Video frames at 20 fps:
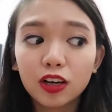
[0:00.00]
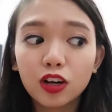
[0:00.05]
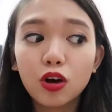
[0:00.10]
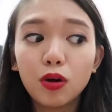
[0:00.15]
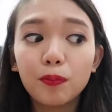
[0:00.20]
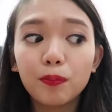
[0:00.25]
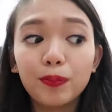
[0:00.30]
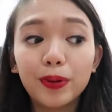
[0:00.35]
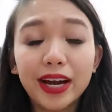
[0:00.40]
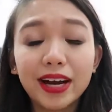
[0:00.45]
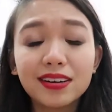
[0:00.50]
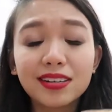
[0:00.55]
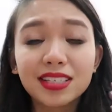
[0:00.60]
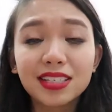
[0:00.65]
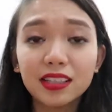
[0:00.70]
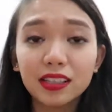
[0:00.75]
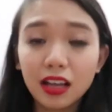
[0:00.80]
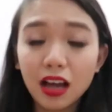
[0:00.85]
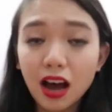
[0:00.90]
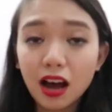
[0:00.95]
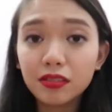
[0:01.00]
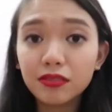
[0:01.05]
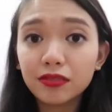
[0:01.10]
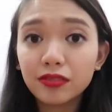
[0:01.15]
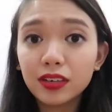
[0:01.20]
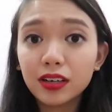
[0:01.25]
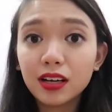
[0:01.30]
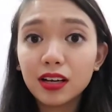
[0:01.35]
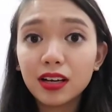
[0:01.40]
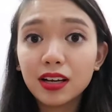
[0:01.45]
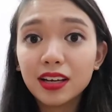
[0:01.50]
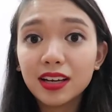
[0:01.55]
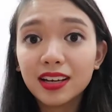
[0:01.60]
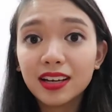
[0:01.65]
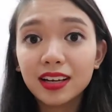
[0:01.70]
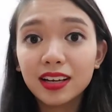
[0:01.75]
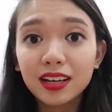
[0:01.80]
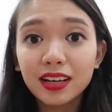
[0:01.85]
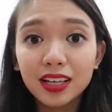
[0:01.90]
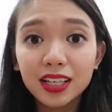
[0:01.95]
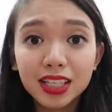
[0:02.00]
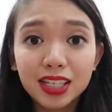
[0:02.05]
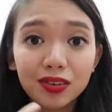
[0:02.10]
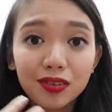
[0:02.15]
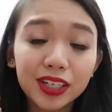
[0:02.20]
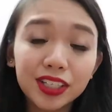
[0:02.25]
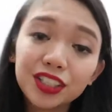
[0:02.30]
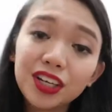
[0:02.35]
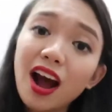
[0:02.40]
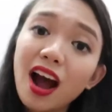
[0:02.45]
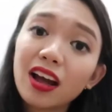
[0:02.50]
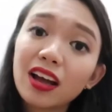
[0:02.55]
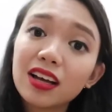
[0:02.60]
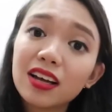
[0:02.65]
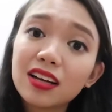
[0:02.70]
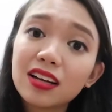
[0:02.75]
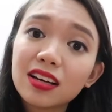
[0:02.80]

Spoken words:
compares love to a drug.